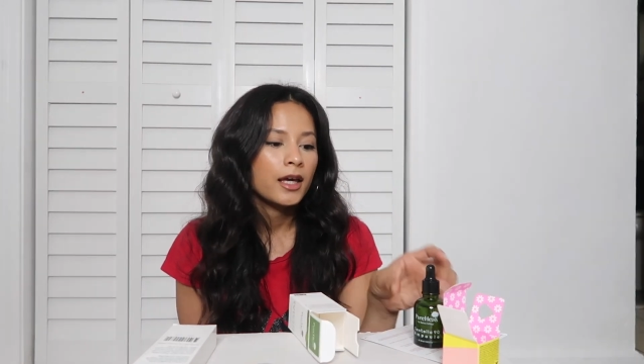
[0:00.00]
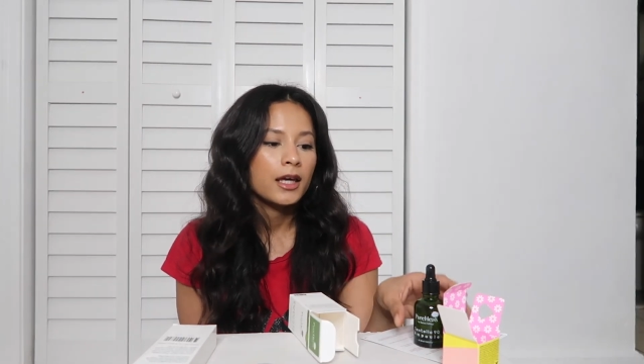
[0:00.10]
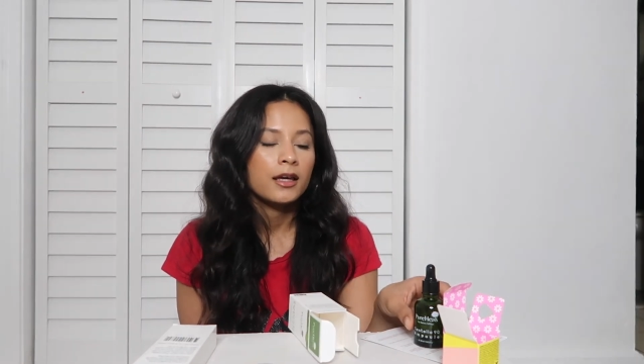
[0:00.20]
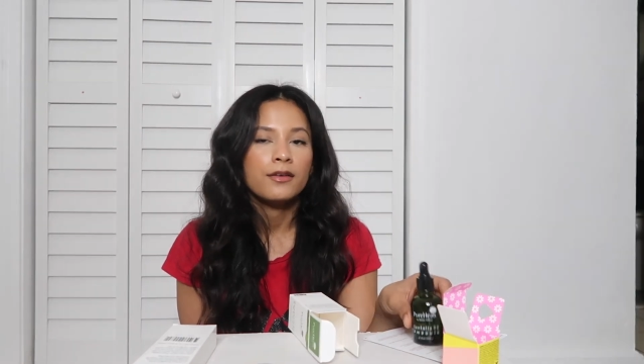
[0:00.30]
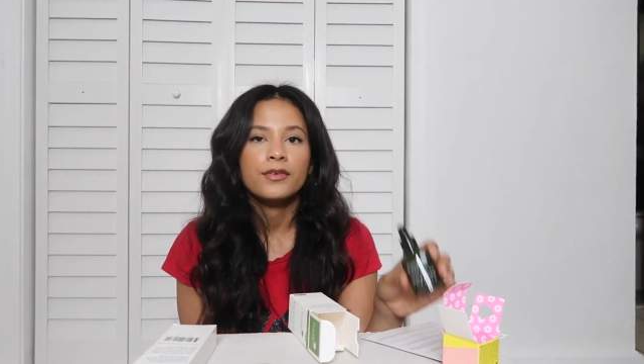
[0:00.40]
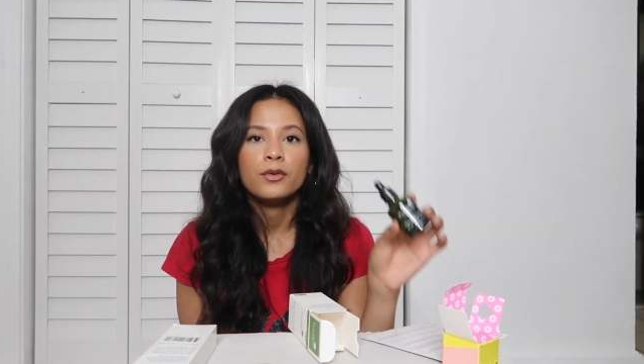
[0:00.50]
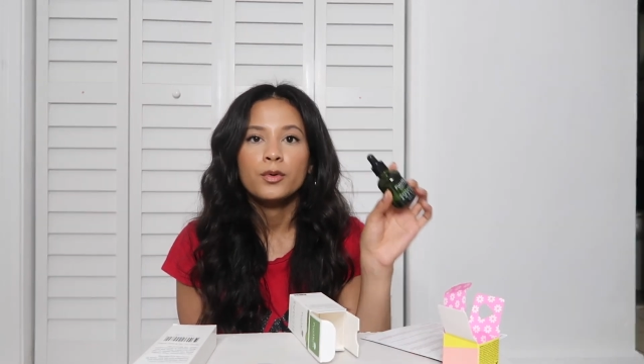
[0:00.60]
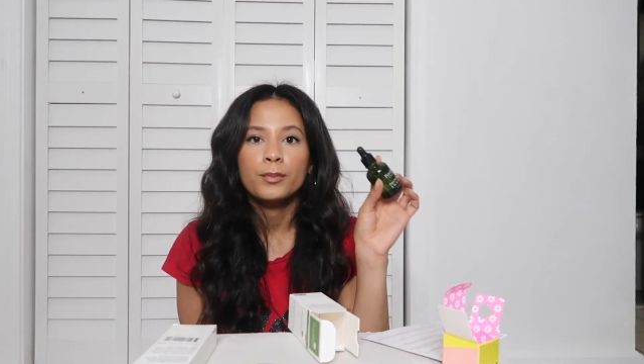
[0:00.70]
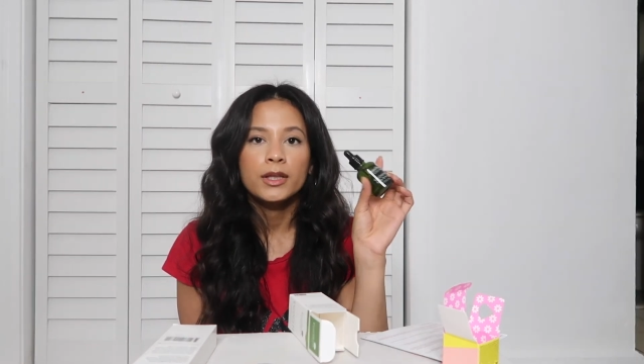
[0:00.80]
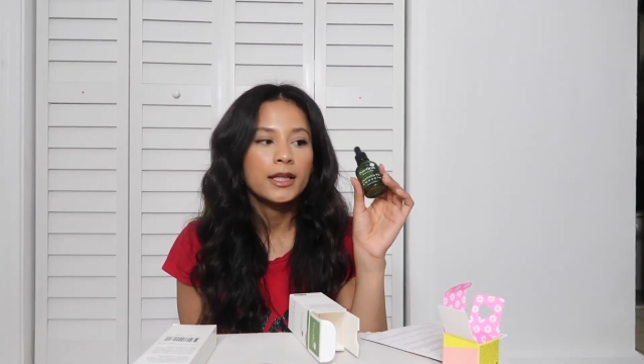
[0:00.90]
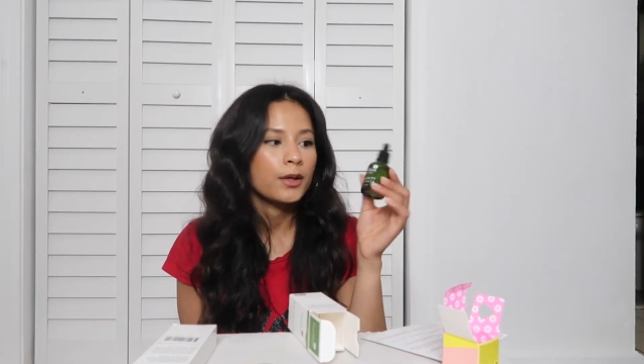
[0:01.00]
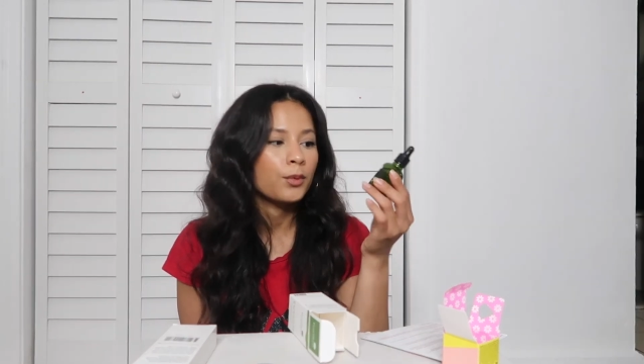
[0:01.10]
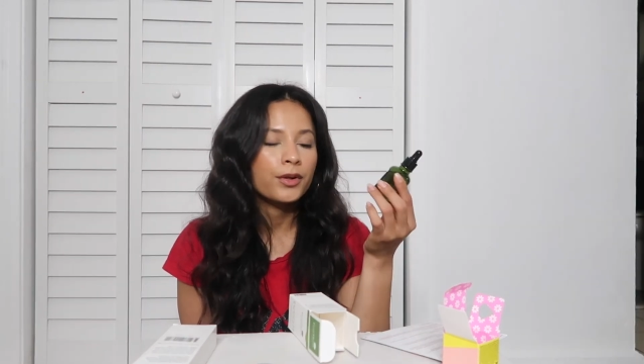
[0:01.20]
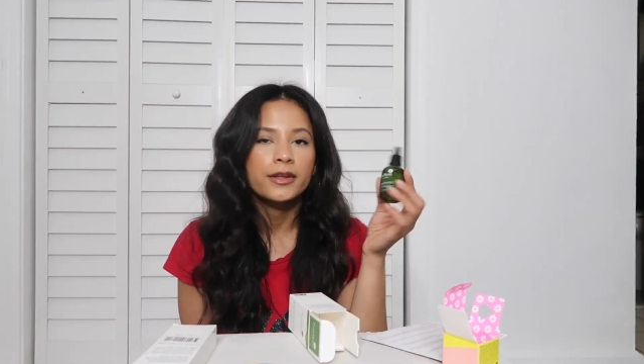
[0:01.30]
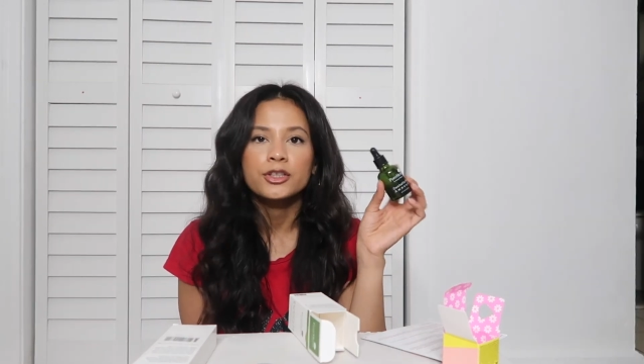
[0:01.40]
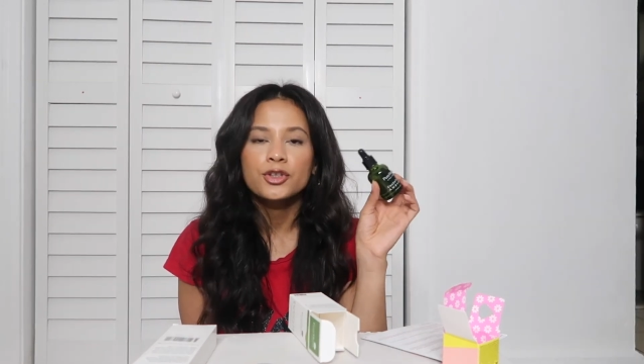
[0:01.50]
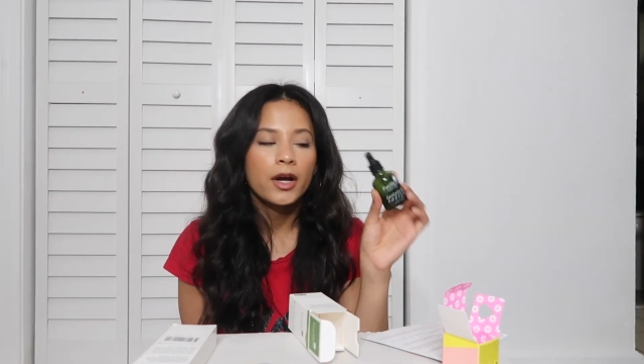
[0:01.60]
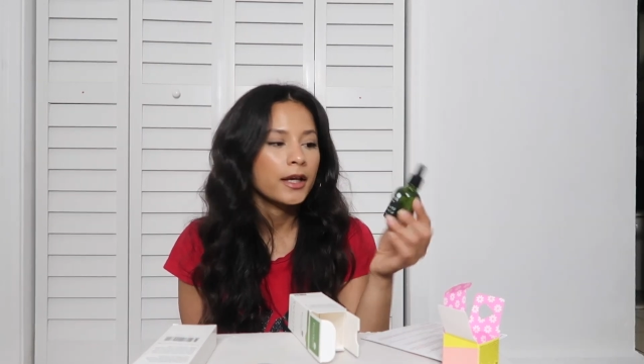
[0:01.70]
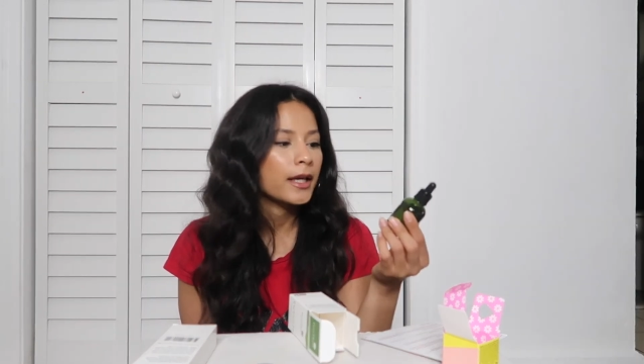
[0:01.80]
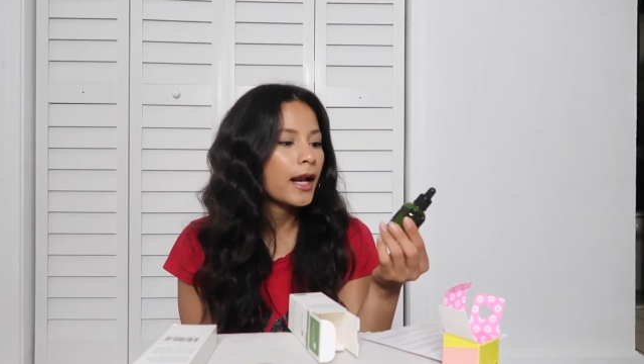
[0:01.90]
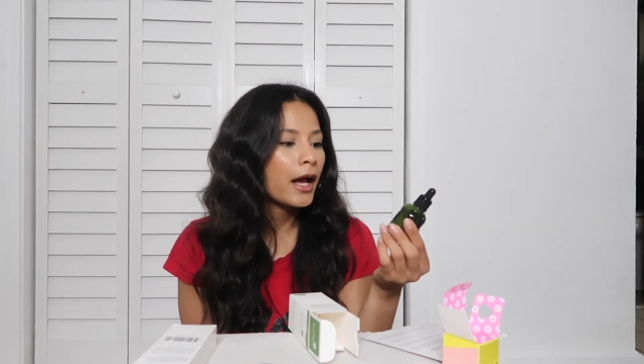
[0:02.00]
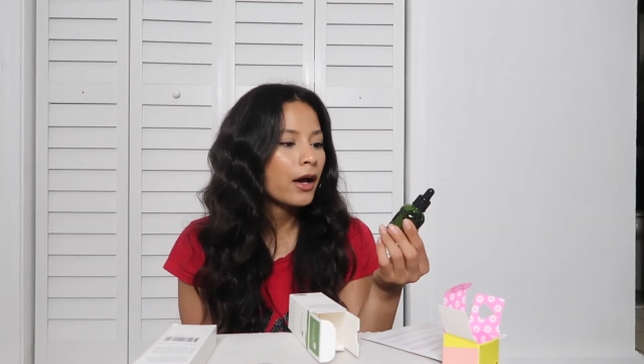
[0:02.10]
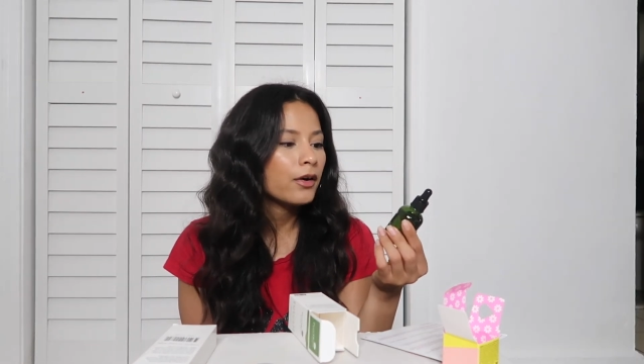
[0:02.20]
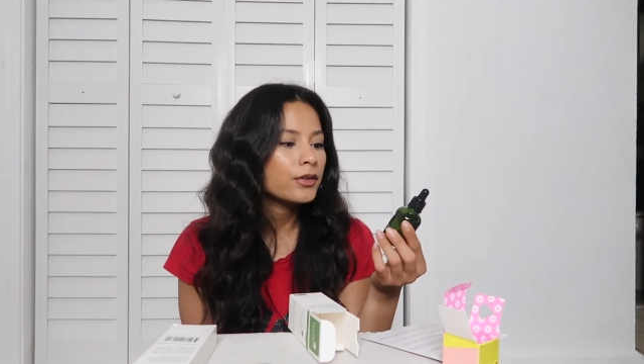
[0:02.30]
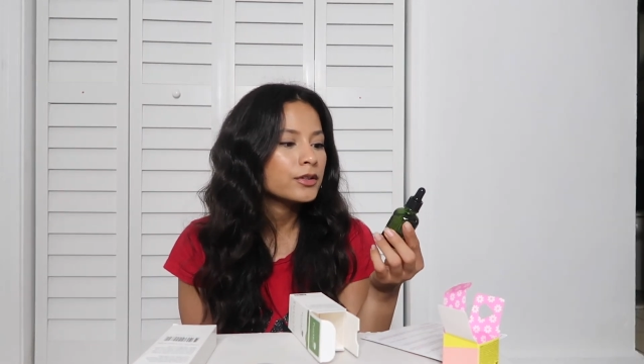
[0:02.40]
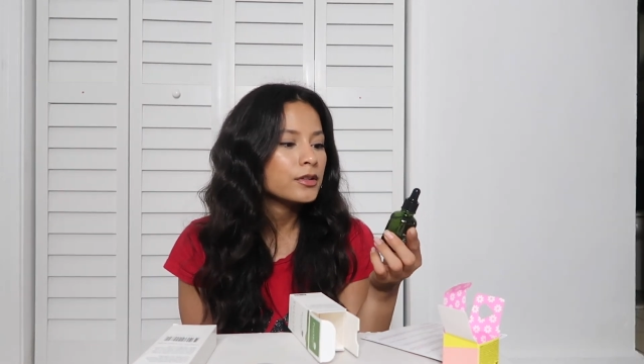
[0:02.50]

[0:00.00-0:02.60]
if it will be like worth it trying it out.